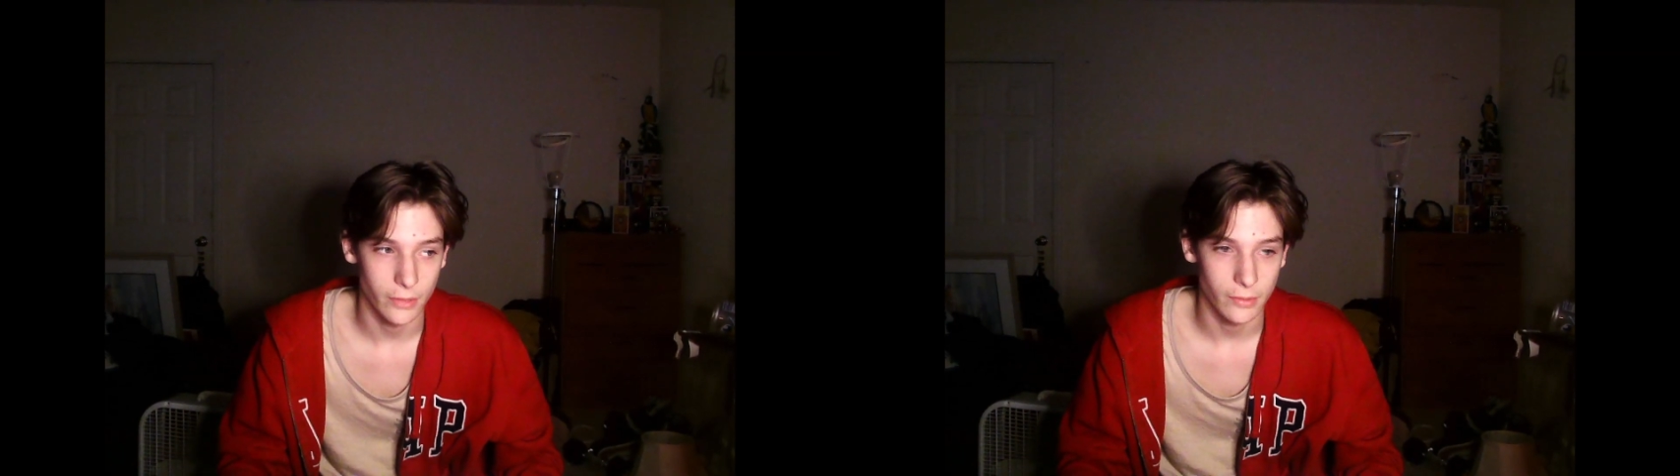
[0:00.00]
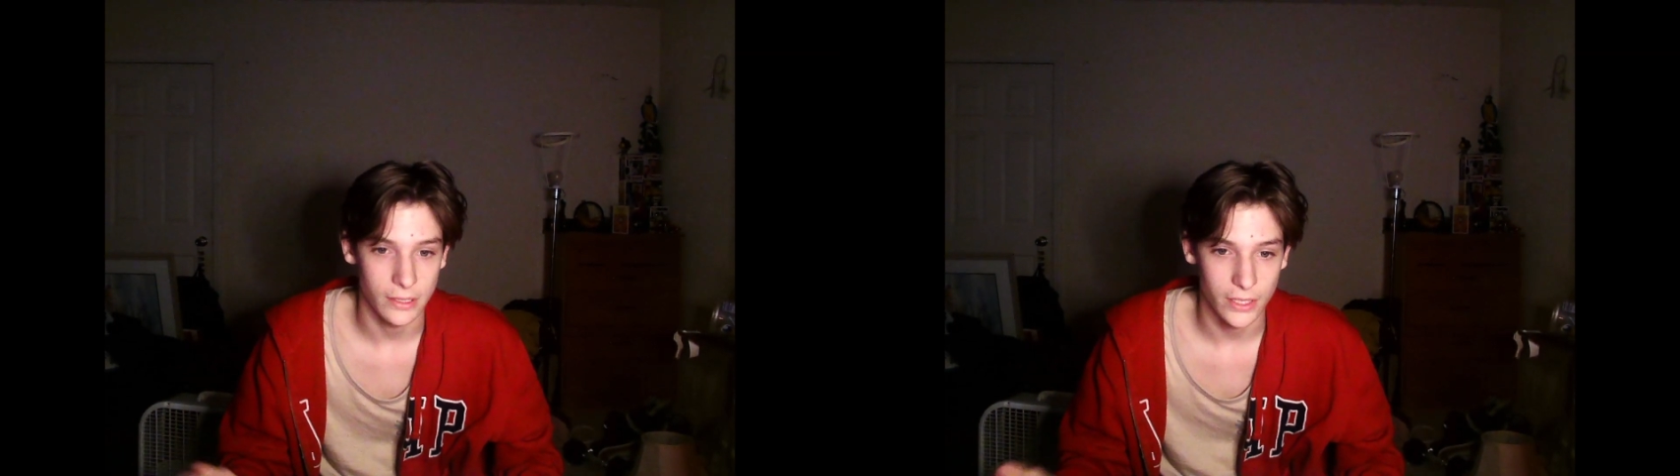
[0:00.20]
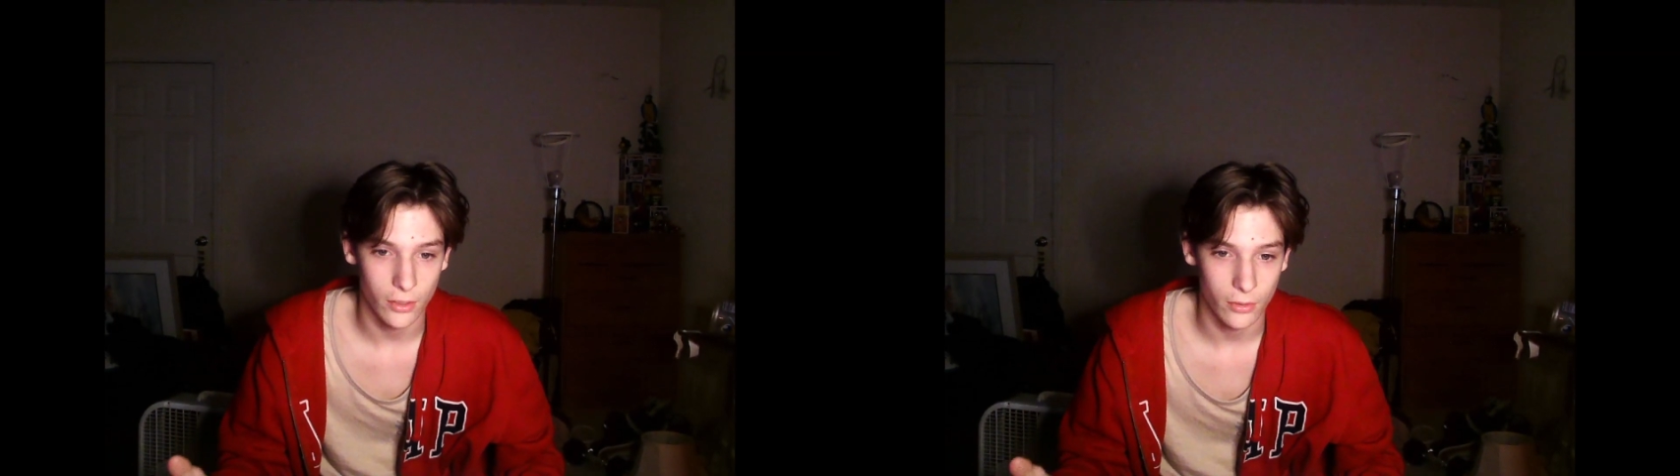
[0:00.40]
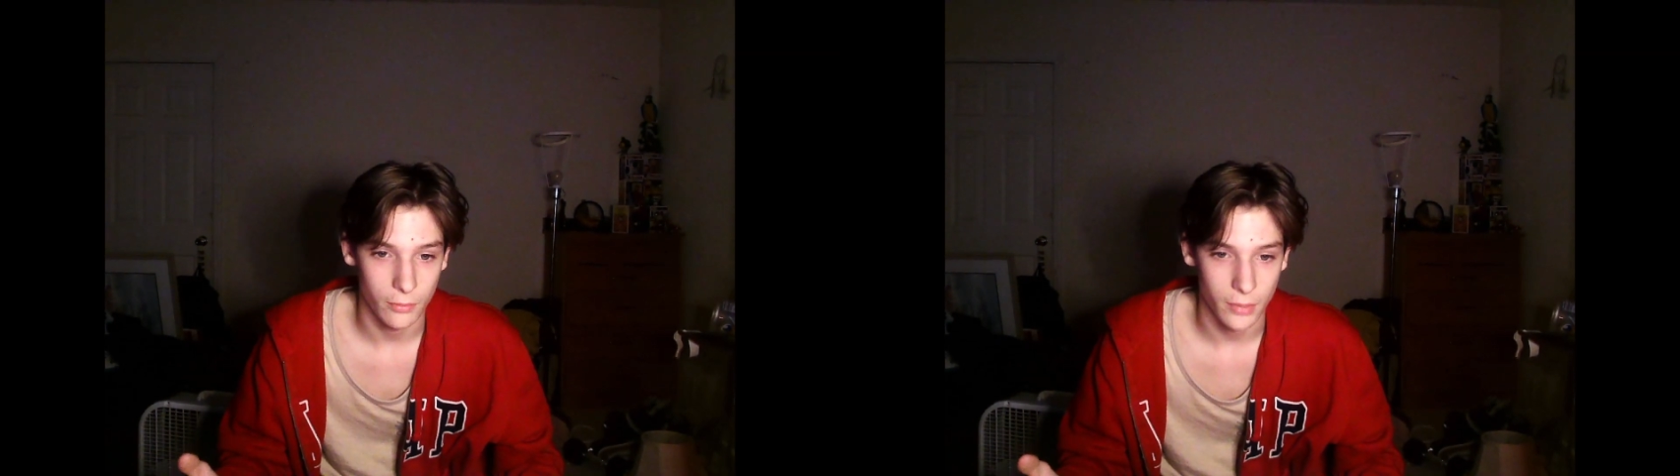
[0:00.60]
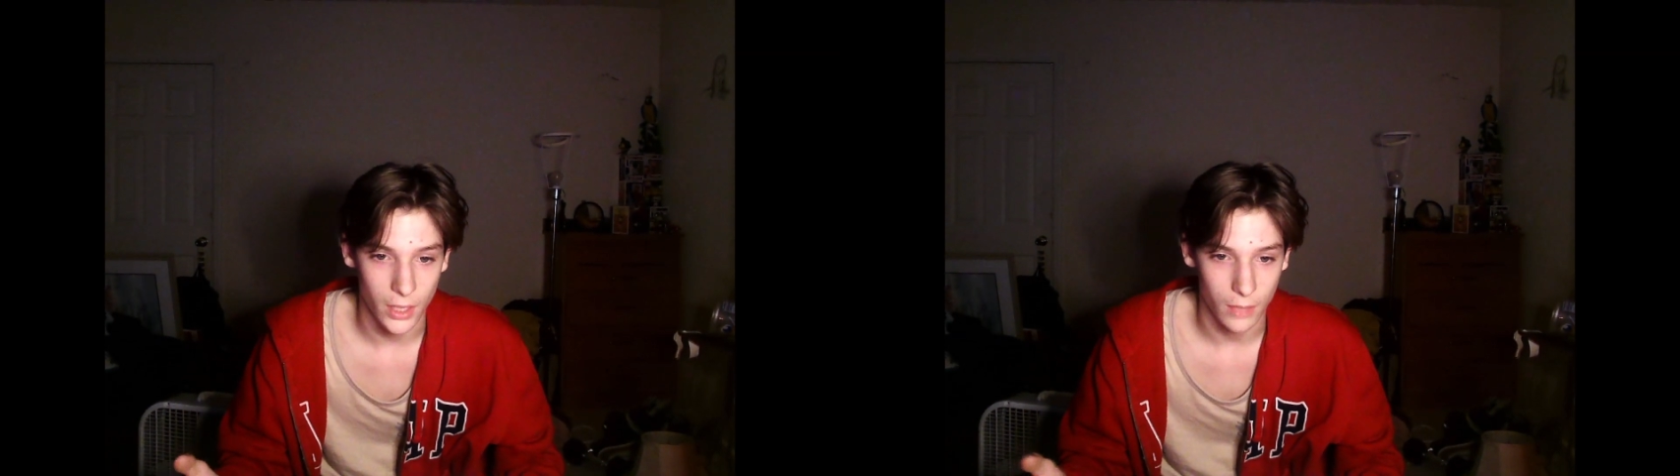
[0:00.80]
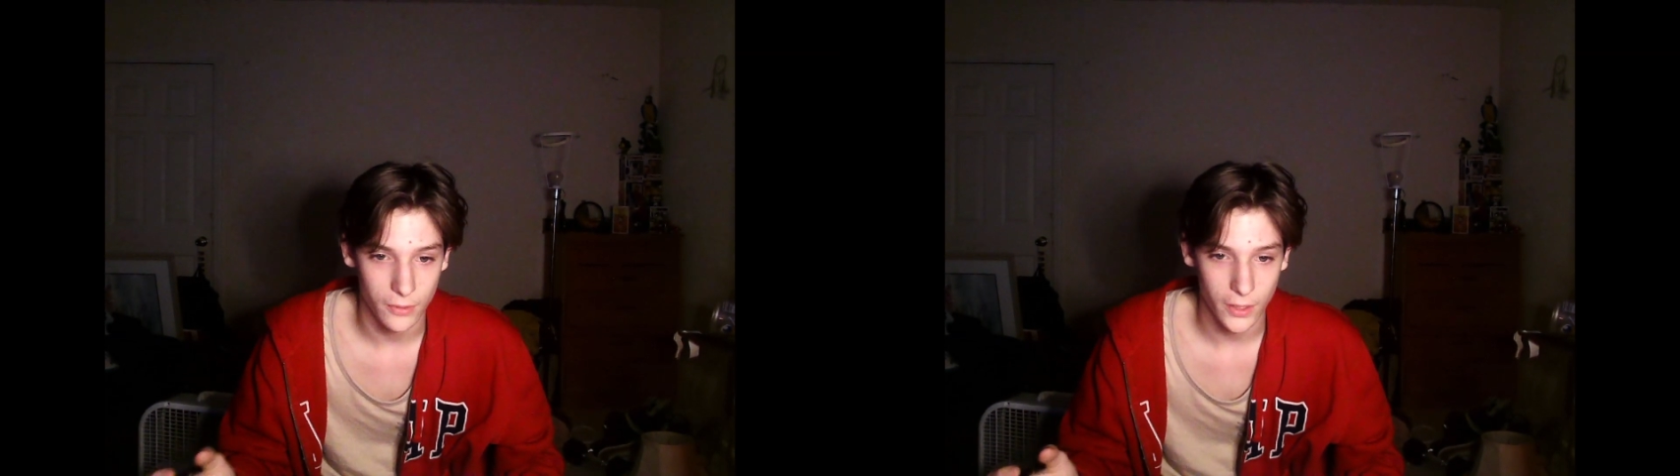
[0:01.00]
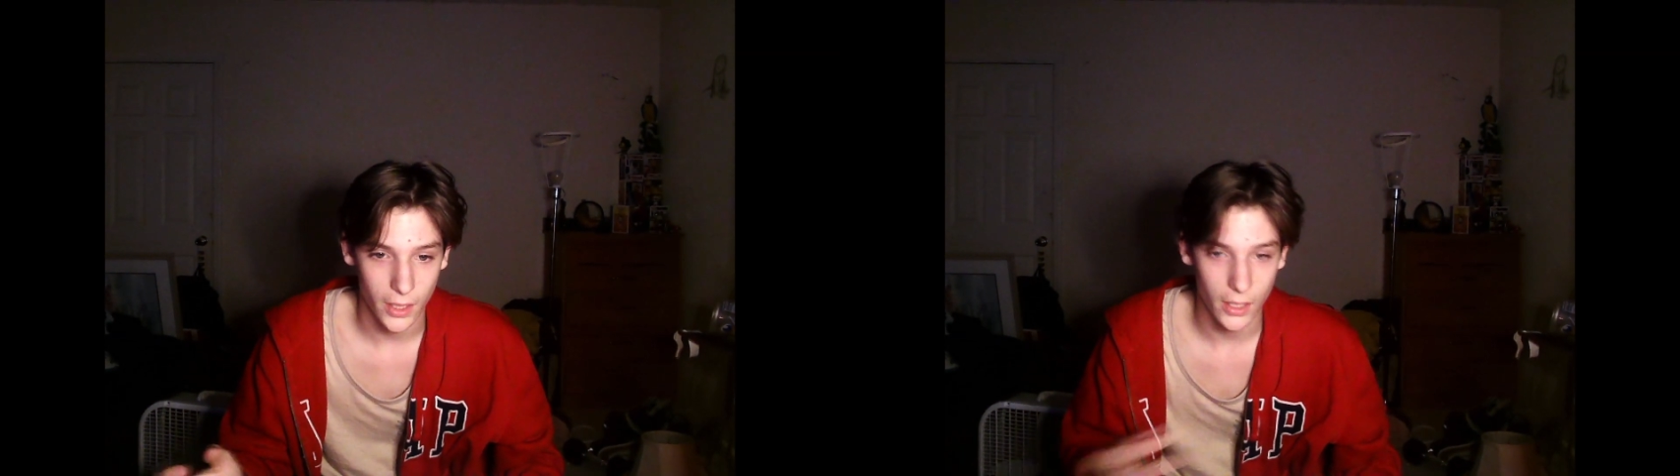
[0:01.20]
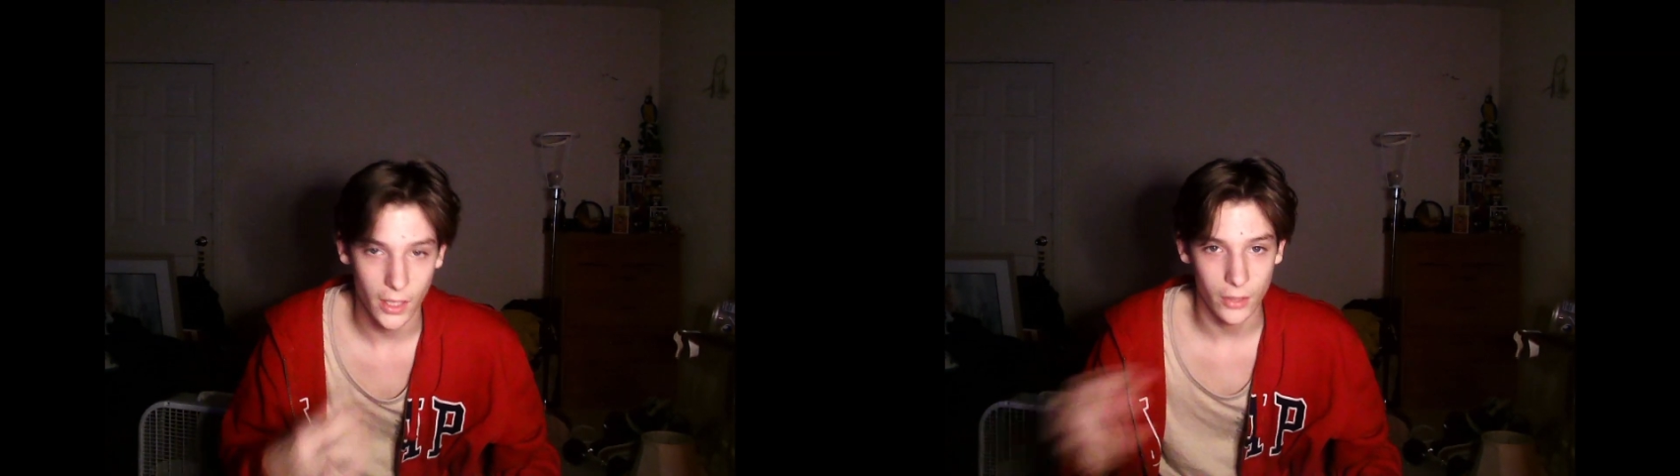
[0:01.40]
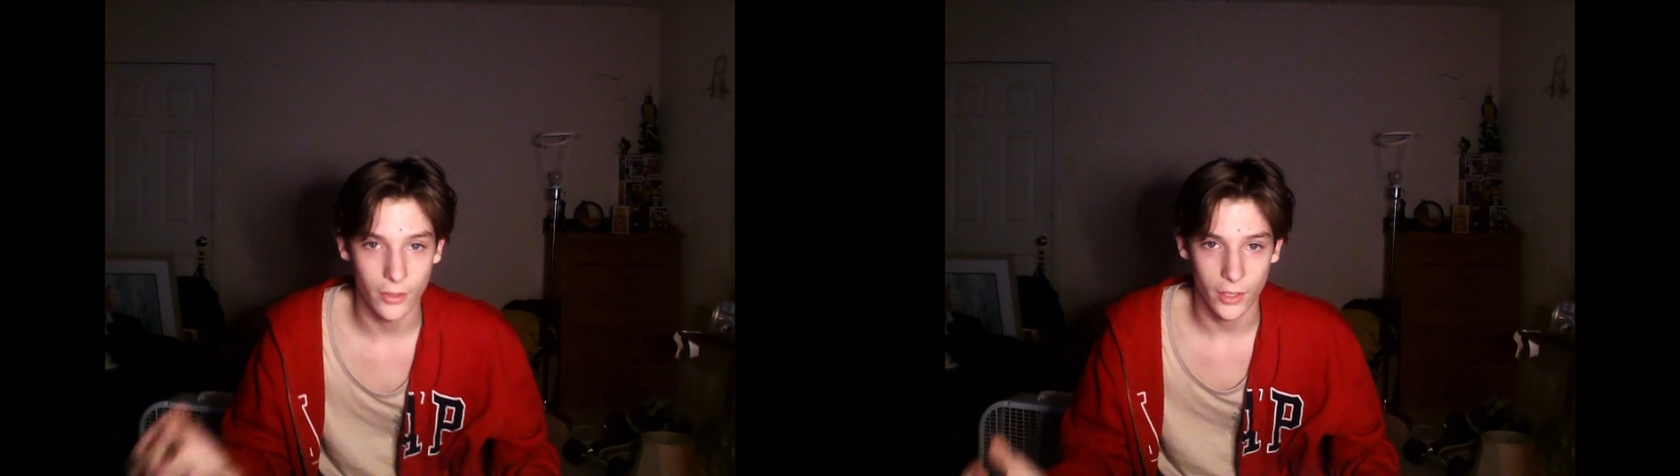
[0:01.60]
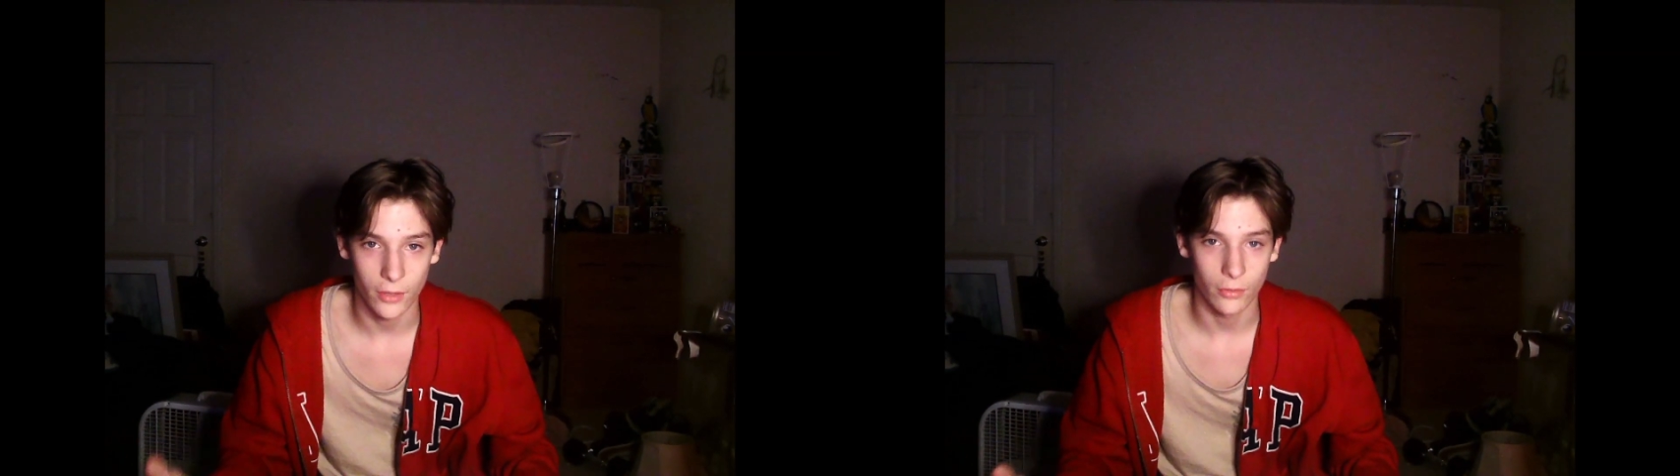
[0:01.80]
because I thought it would be complicated, I learned
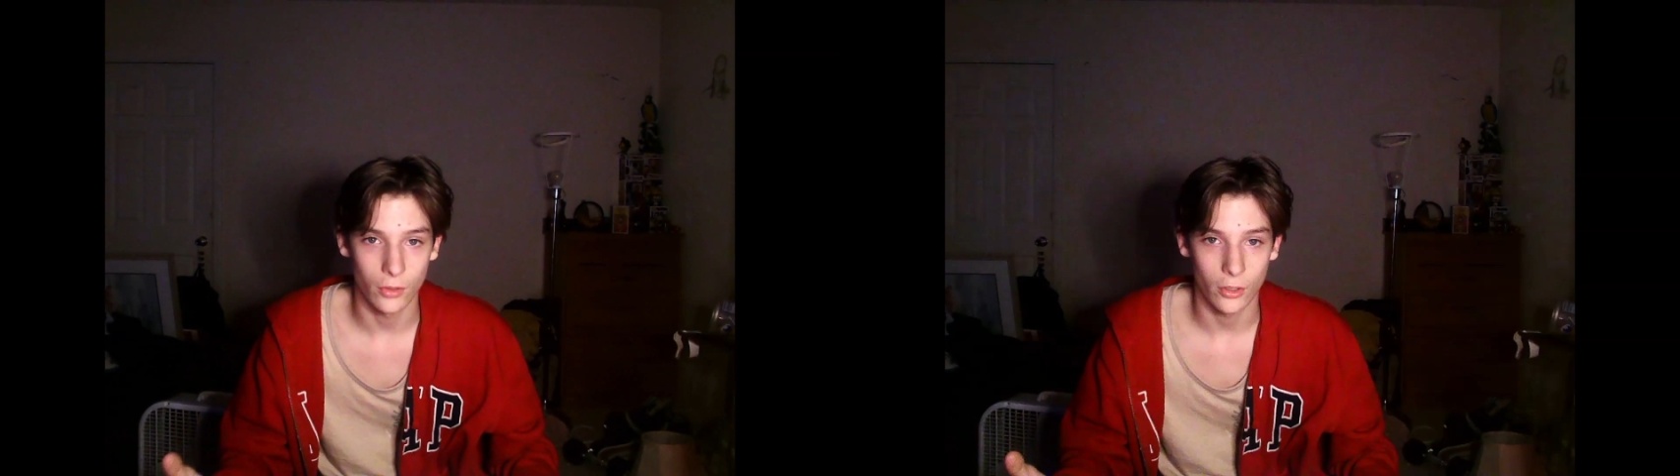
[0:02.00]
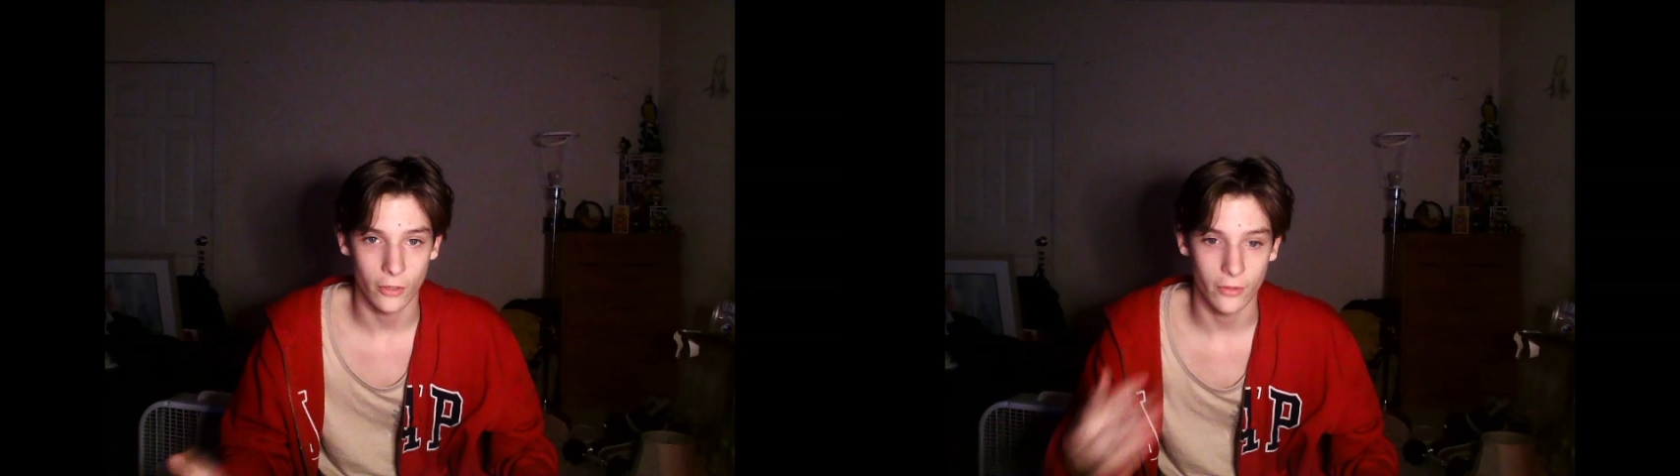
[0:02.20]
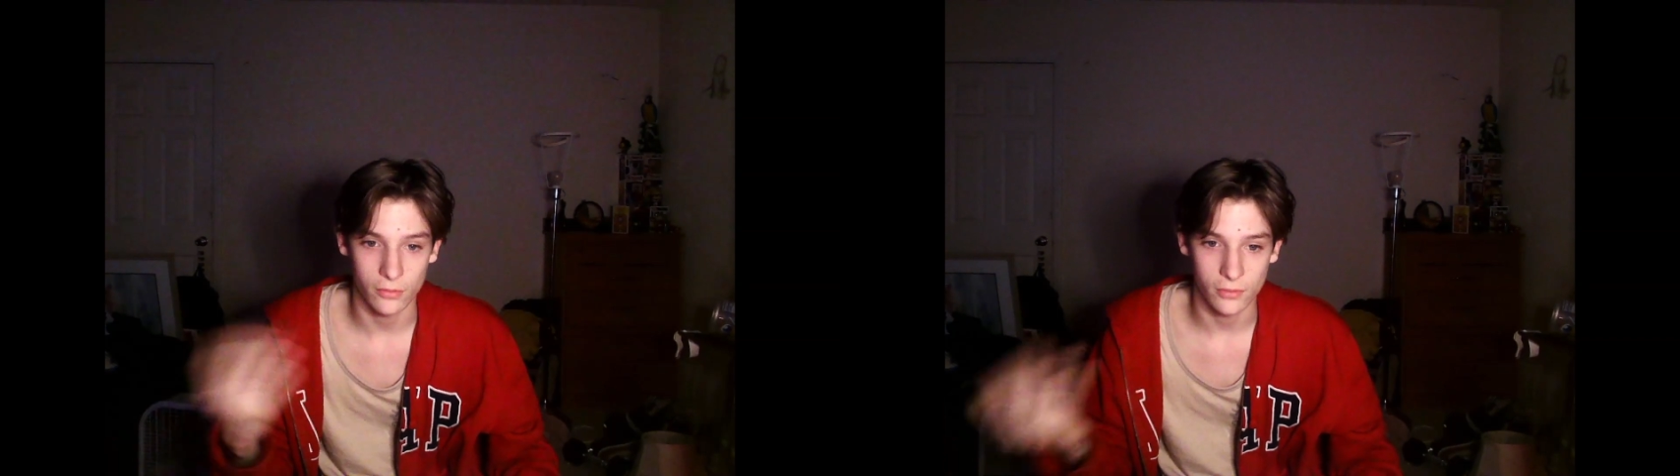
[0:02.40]
how to do logarithms.